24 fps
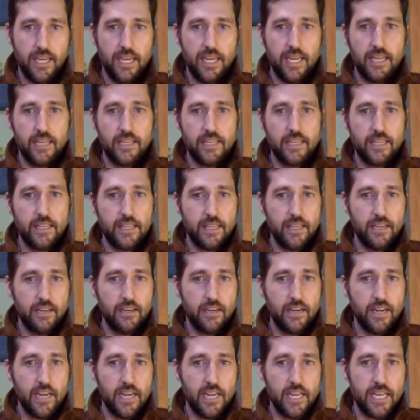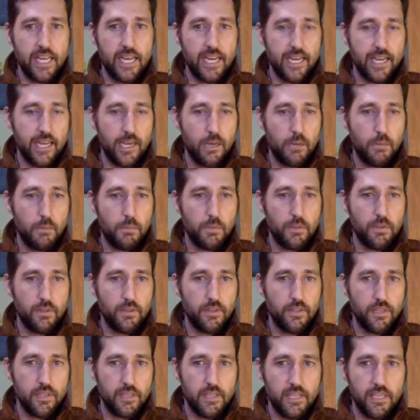and they're get help,
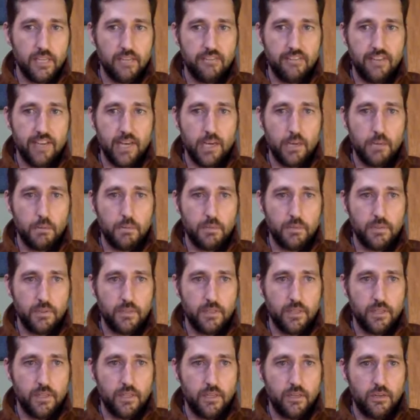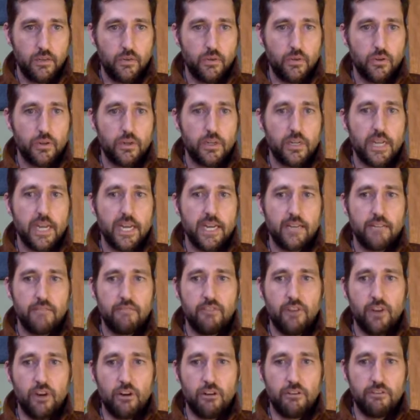give help, or get
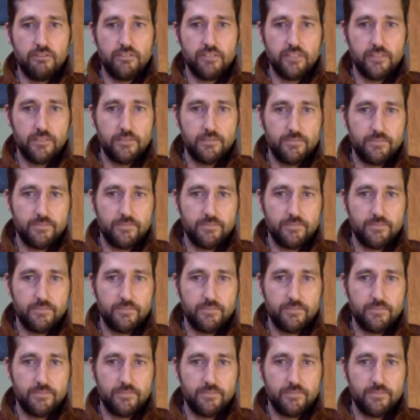involved.